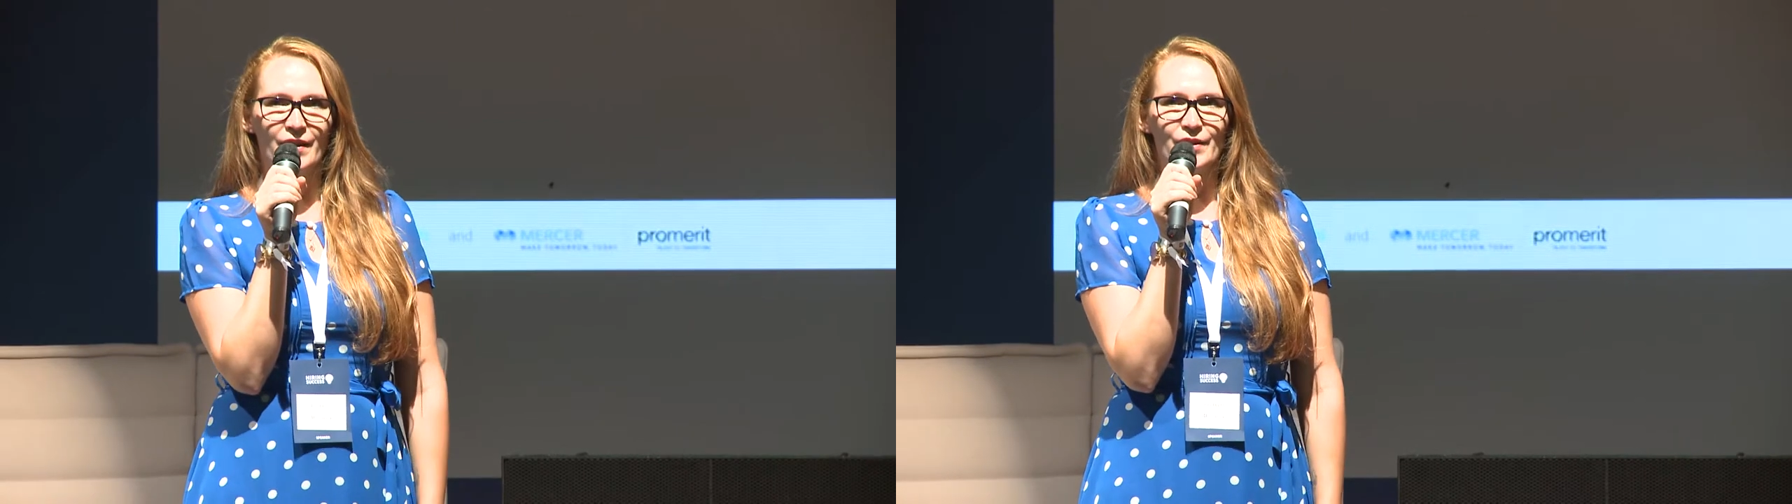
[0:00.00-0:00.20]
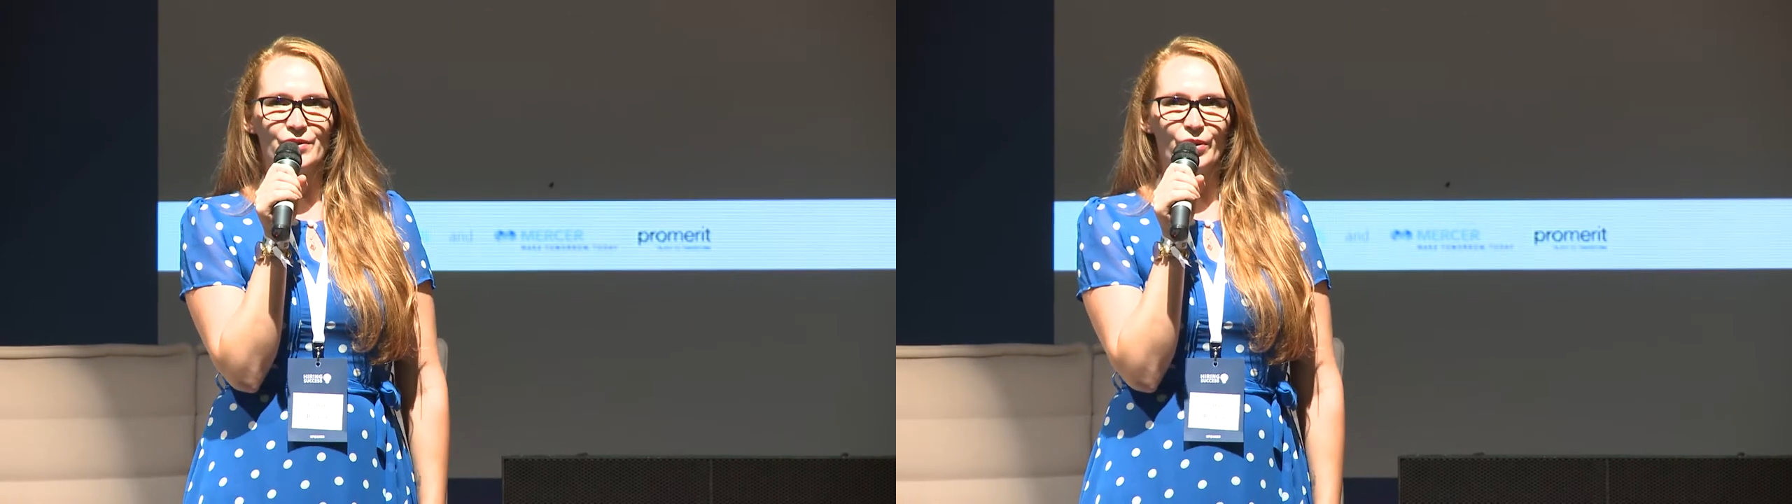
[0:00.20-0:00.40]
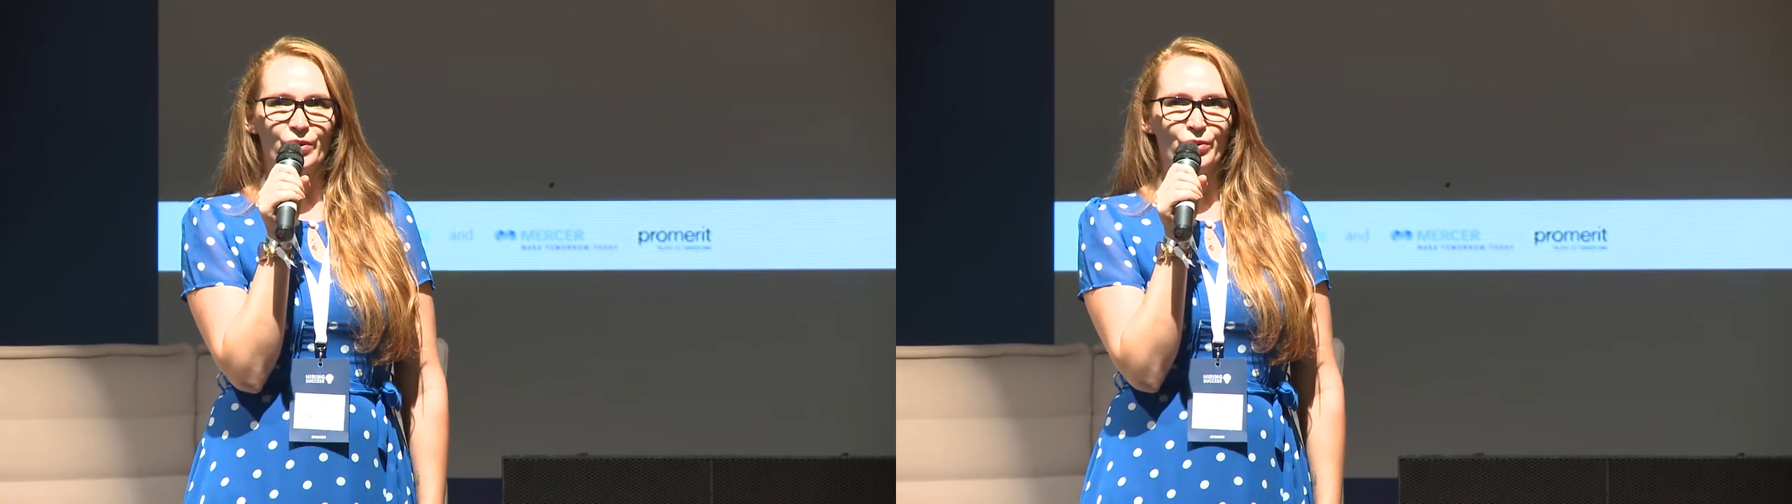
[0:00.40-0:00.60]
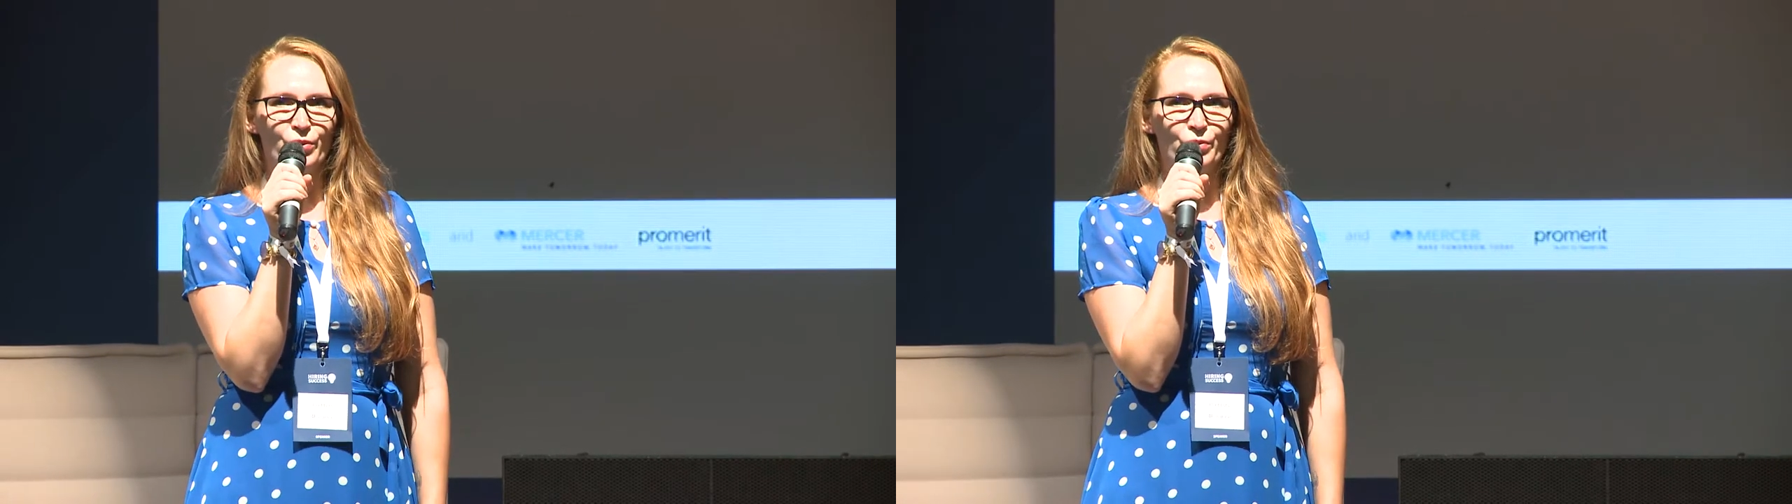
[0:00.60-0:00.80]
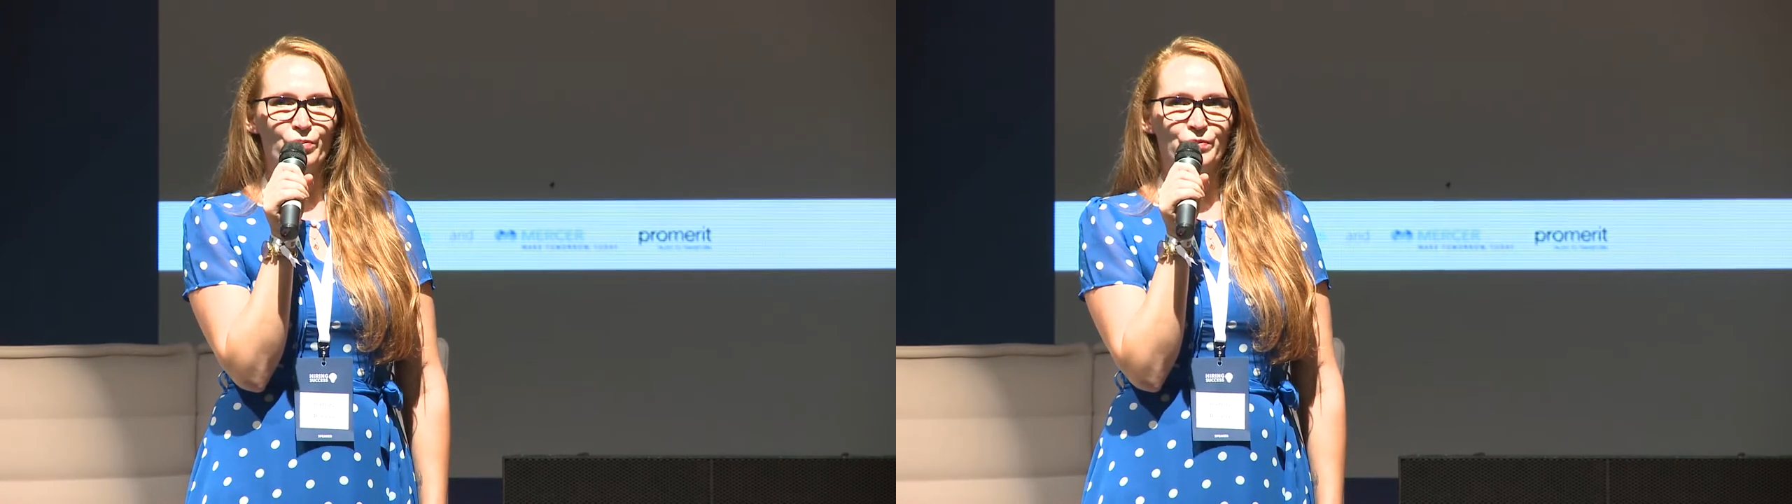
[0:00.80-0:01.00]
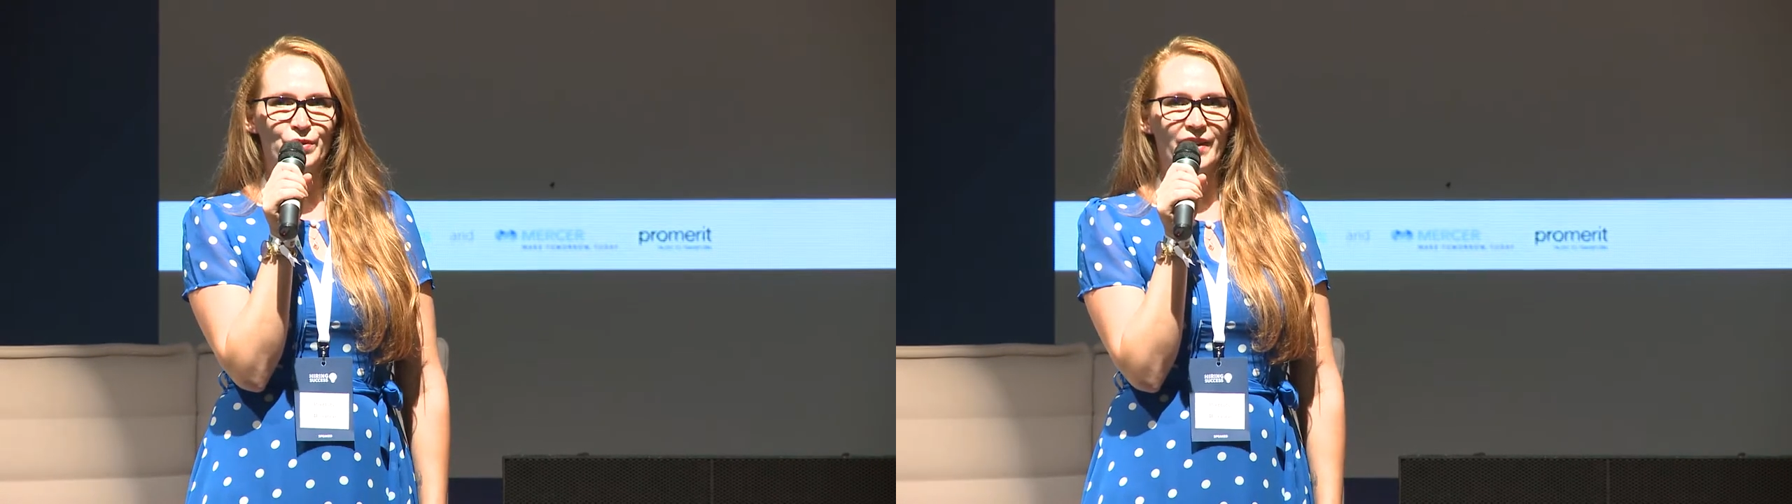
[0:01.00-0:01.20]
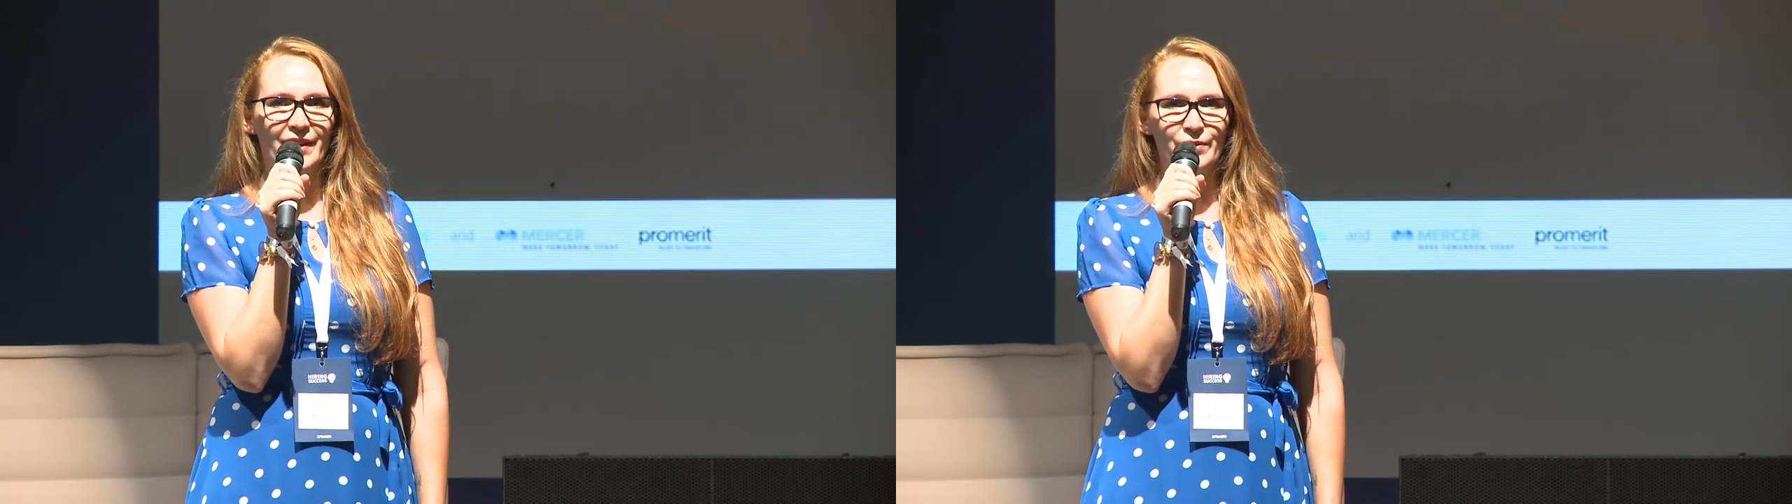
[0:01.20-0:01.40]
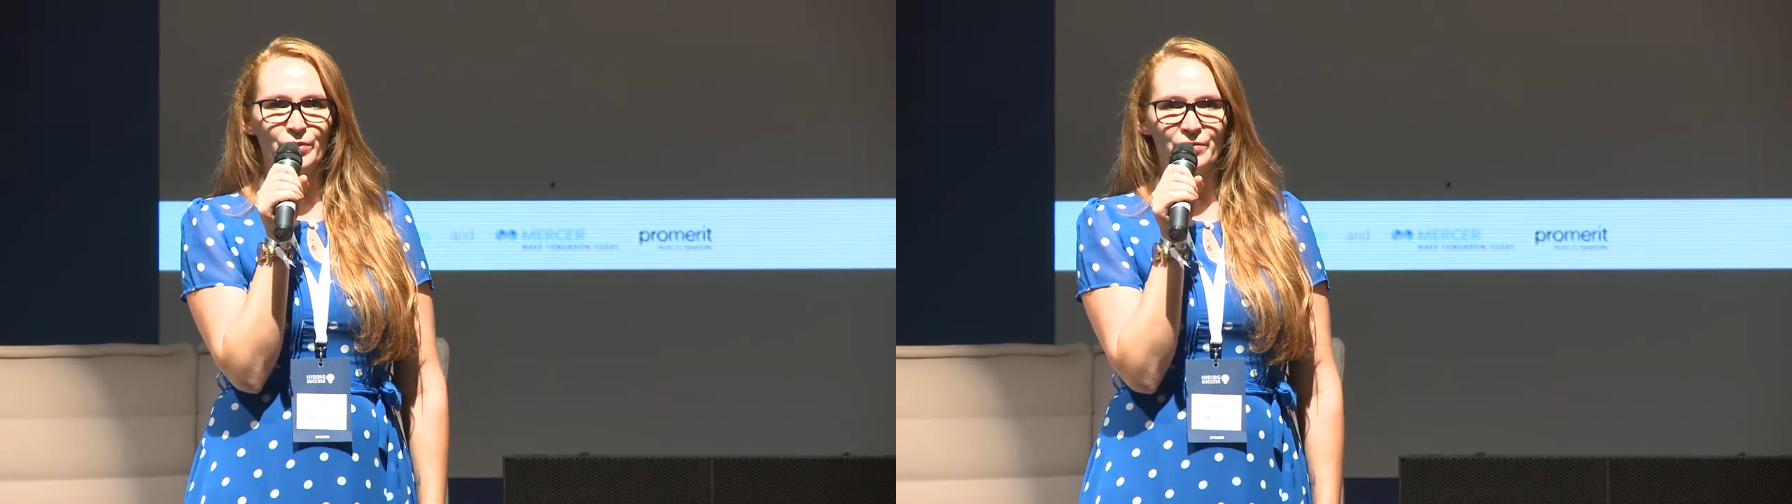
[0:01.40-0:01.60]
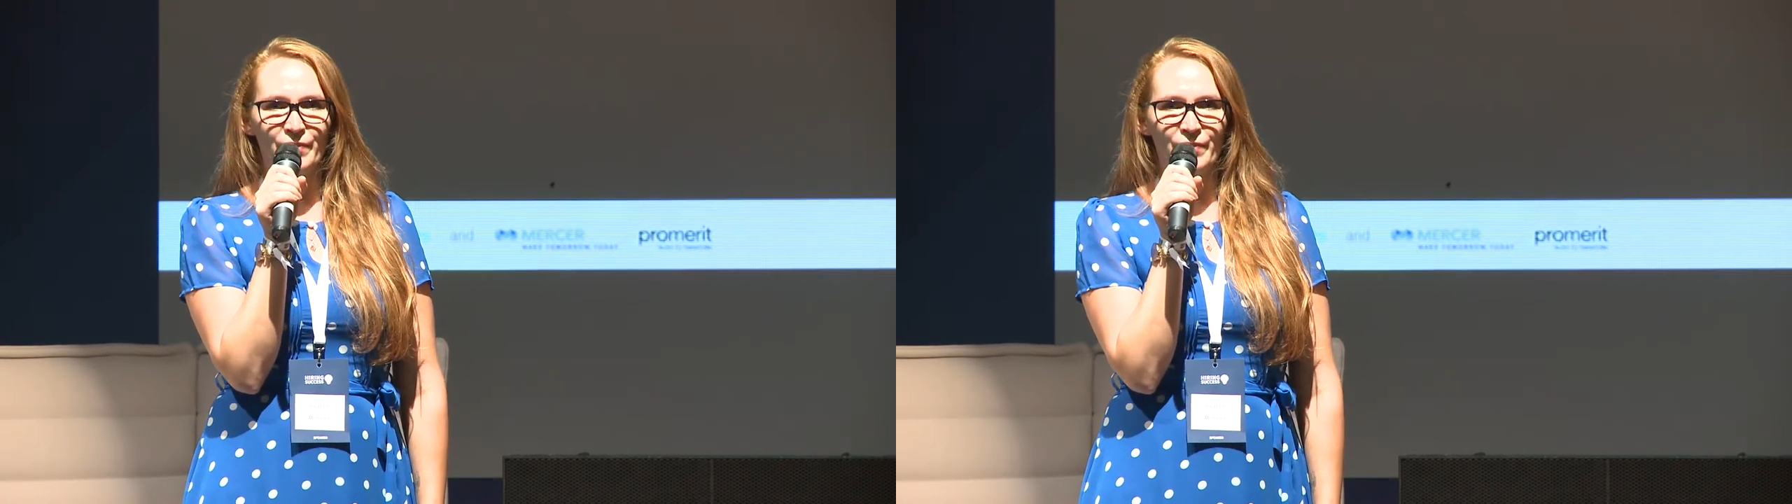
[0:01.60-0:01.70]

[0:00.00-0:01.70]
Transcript: So together with